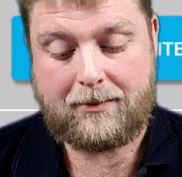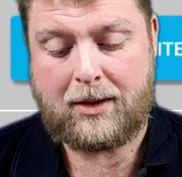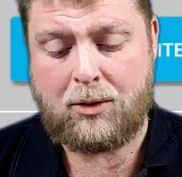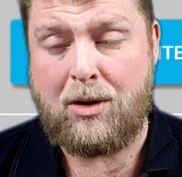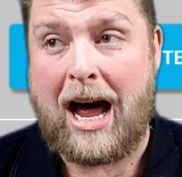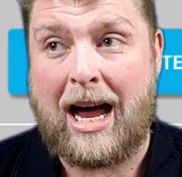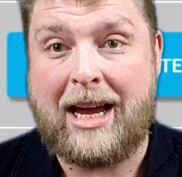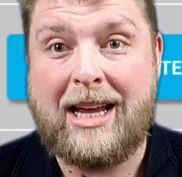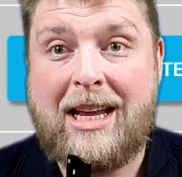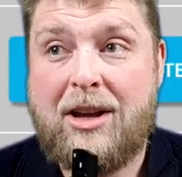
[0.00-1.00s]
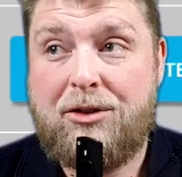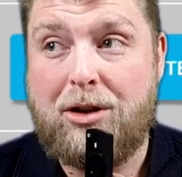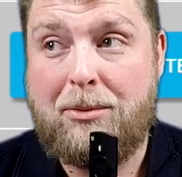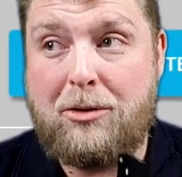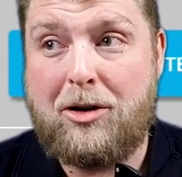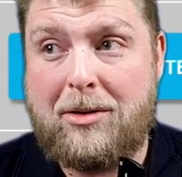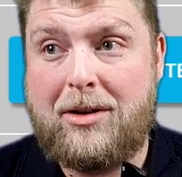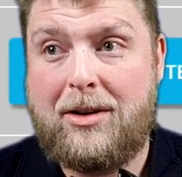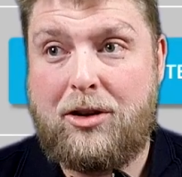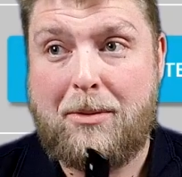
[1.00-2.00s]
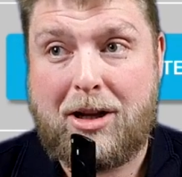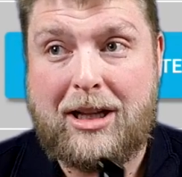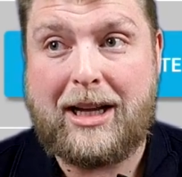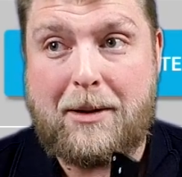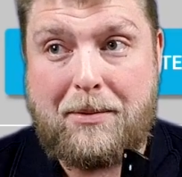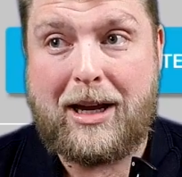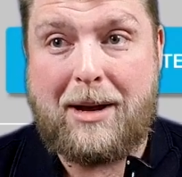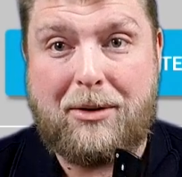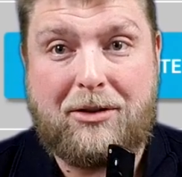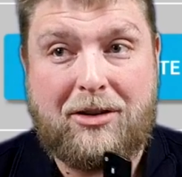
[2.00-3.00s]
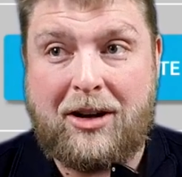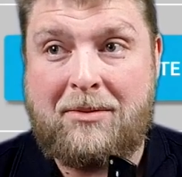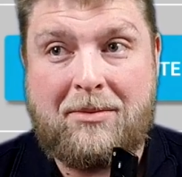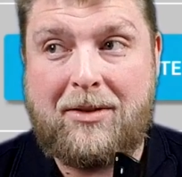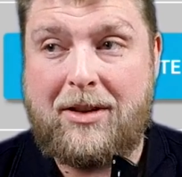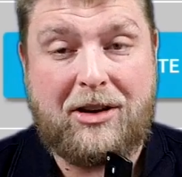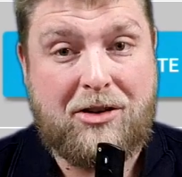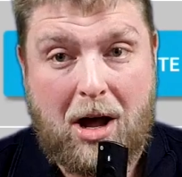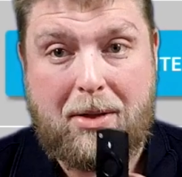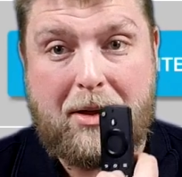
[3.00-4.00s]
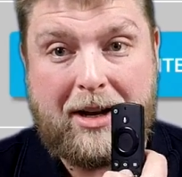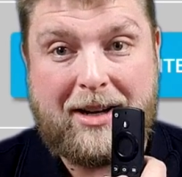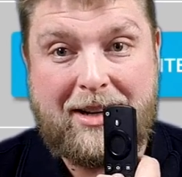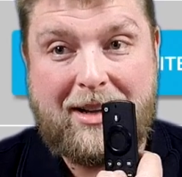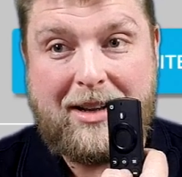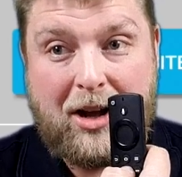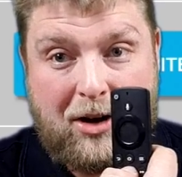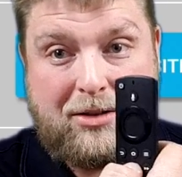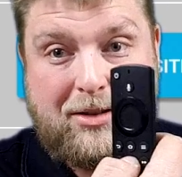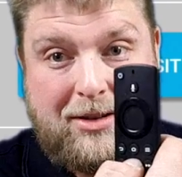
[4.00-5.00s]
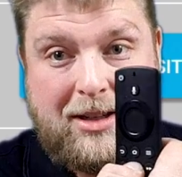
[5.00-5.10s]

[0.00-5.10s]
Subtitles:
Right, so I'm double click the play button. There's nothing. Look.